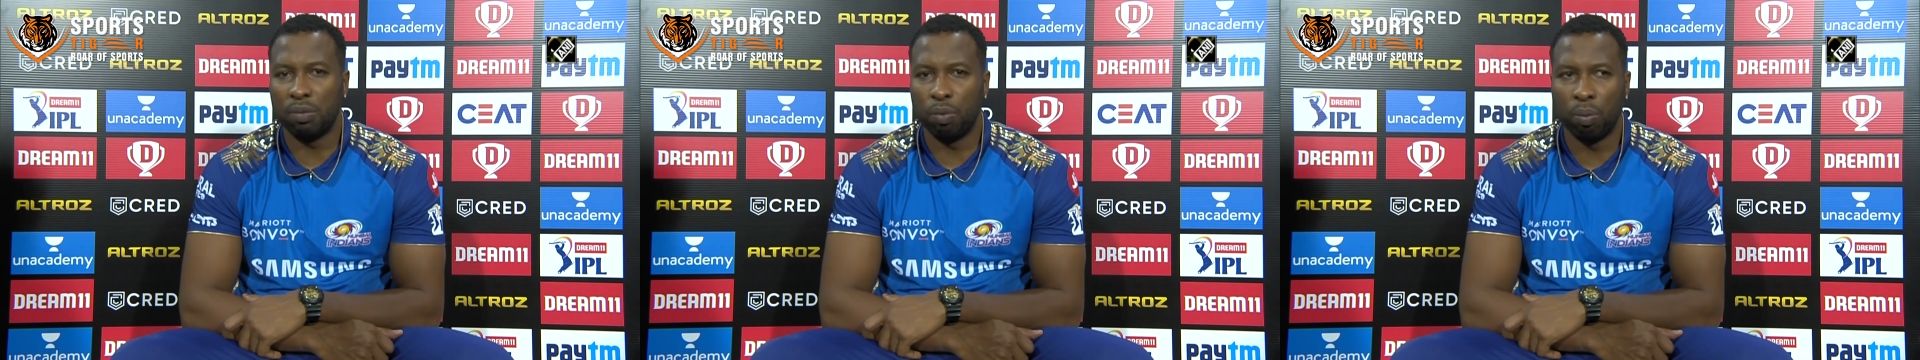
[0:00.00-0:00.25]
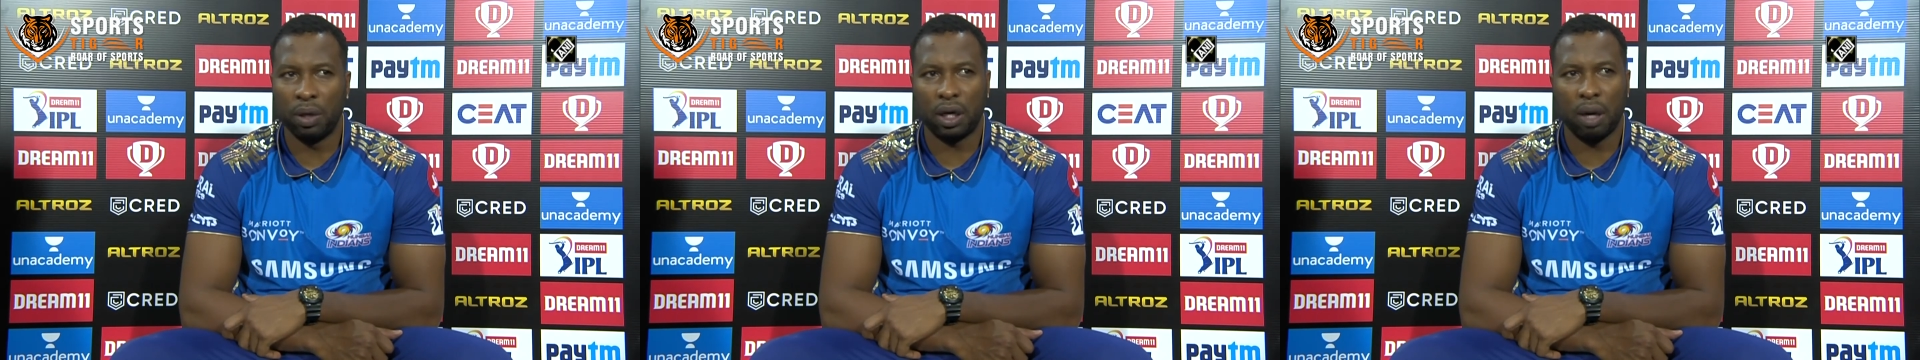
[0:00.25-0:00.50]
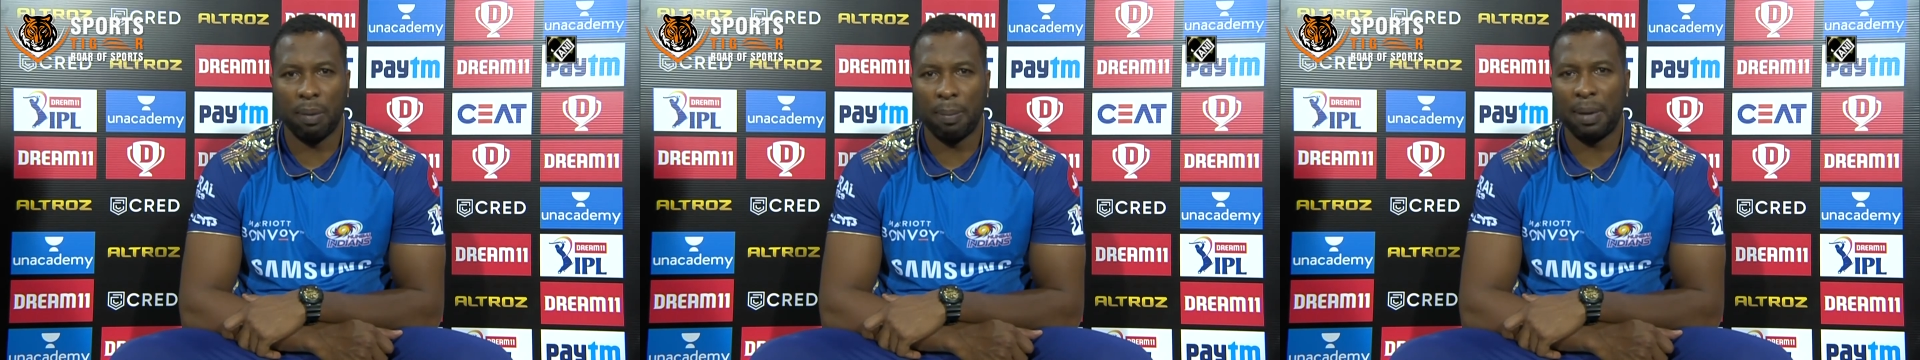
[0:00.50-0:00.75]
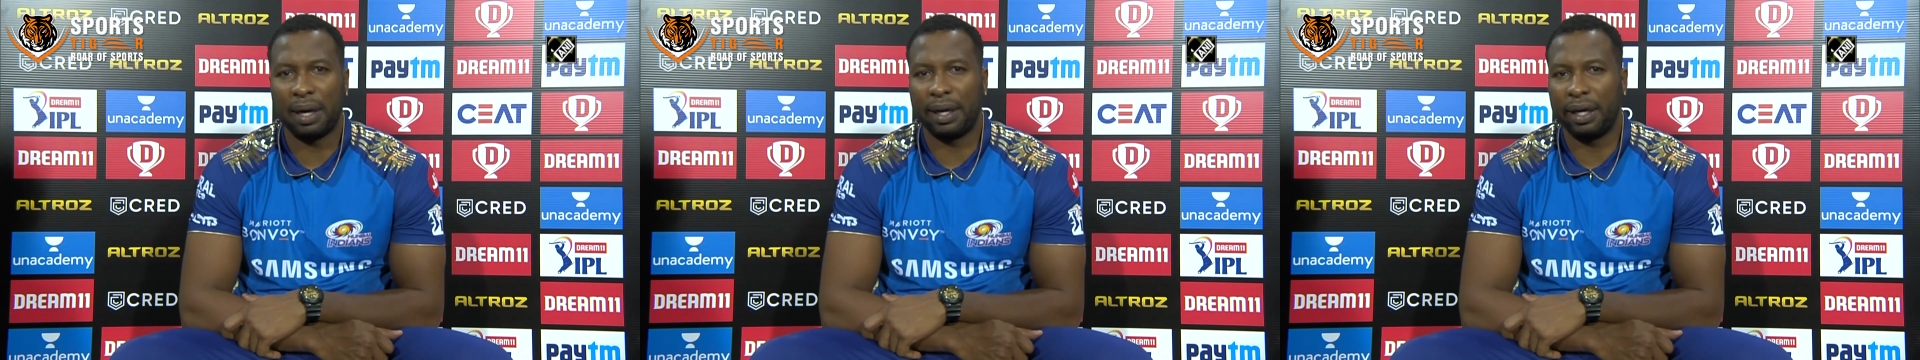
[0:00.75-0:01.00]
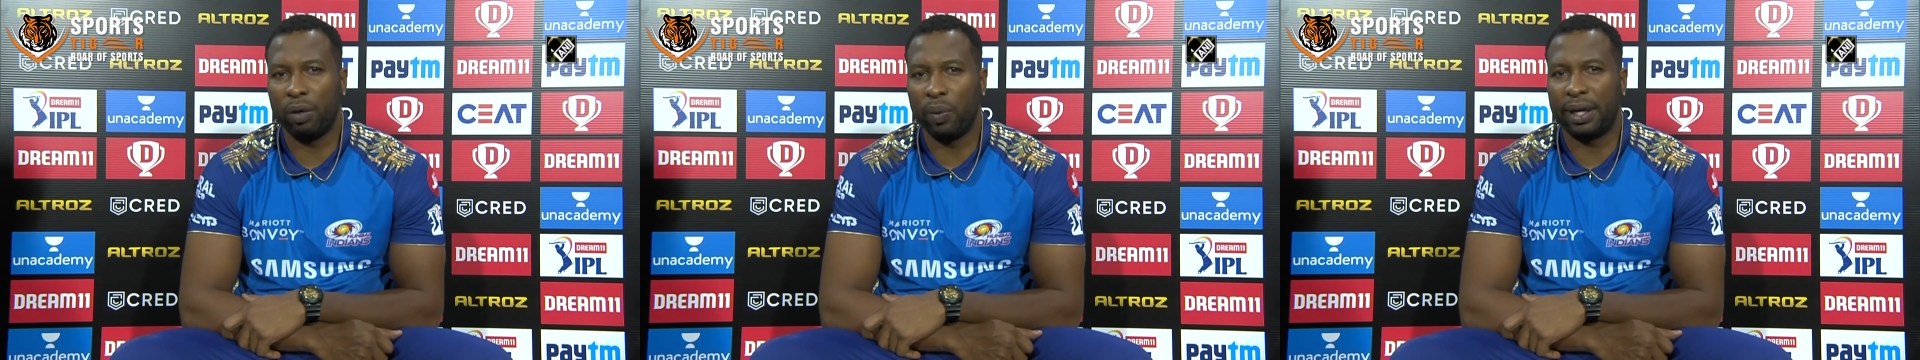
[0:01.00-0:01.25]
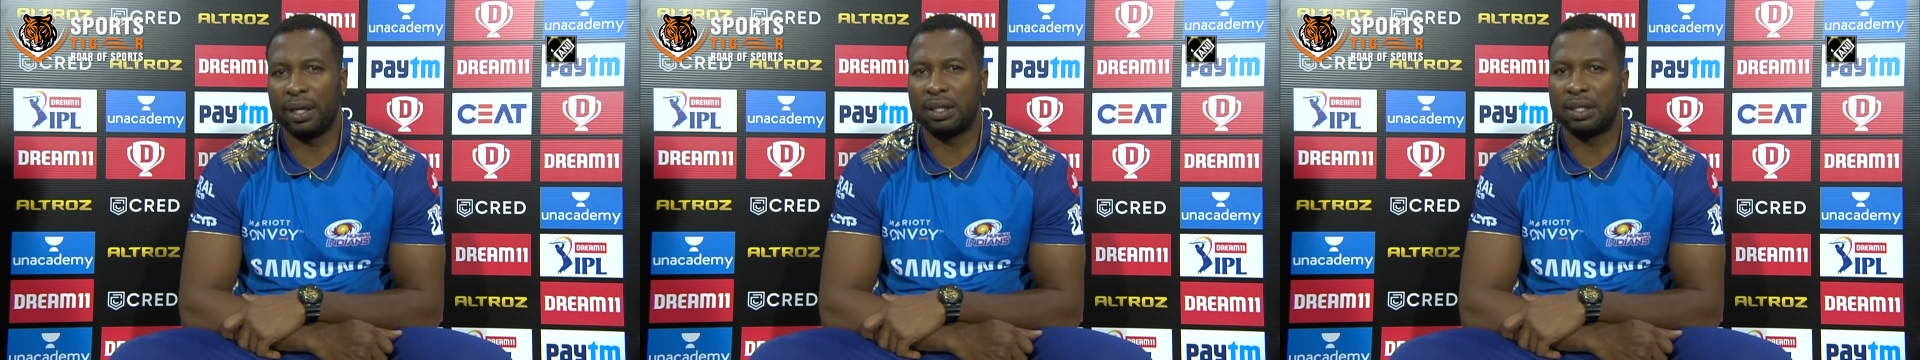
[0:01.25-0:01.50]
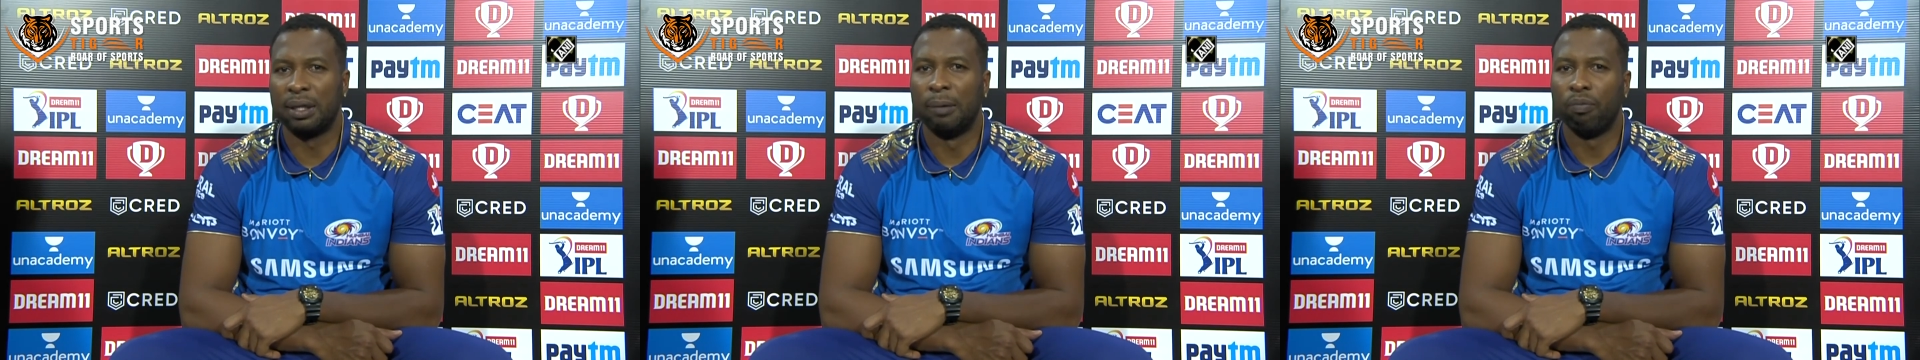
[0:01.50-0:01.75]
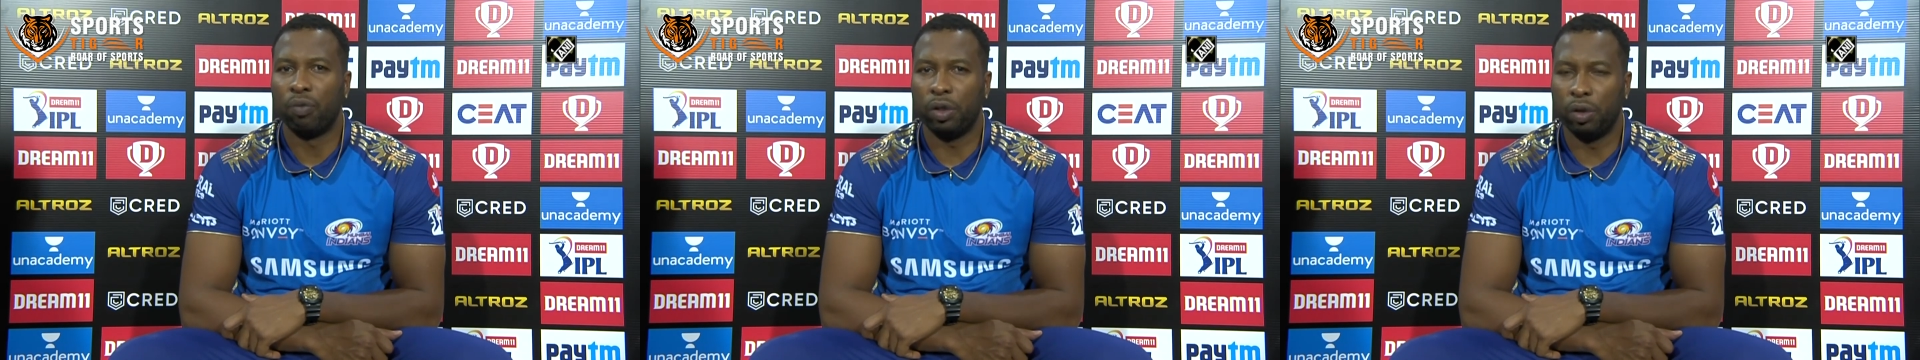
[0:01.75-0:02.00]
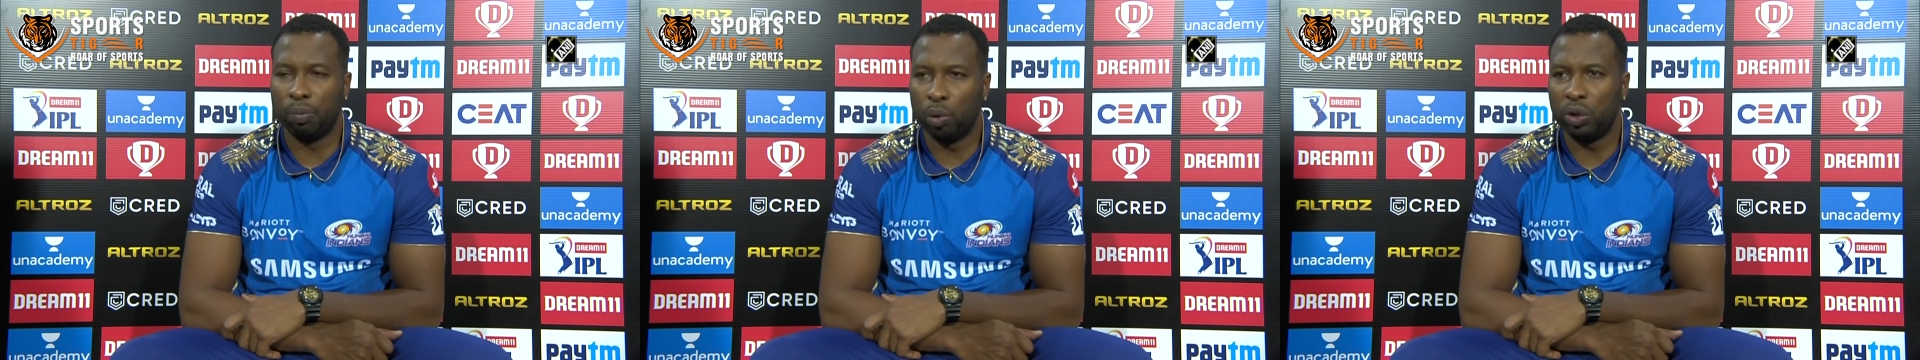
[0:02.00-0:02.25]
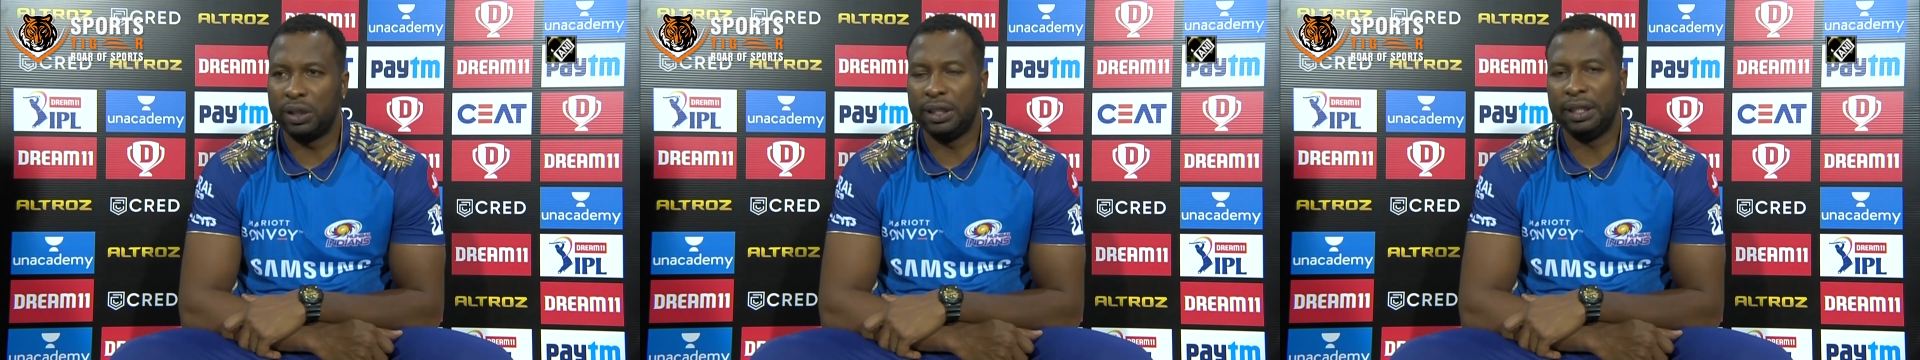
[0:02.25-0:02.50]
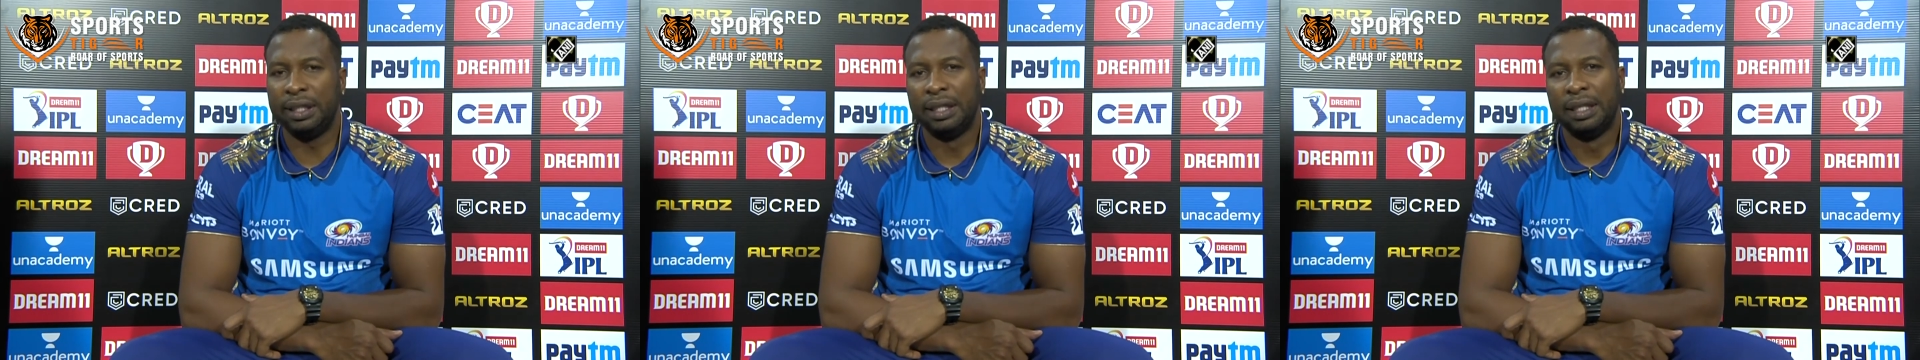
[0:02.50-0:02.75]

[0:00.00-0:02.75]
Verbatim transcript: Bumrah coming back, getting wickets. You know, Bolte,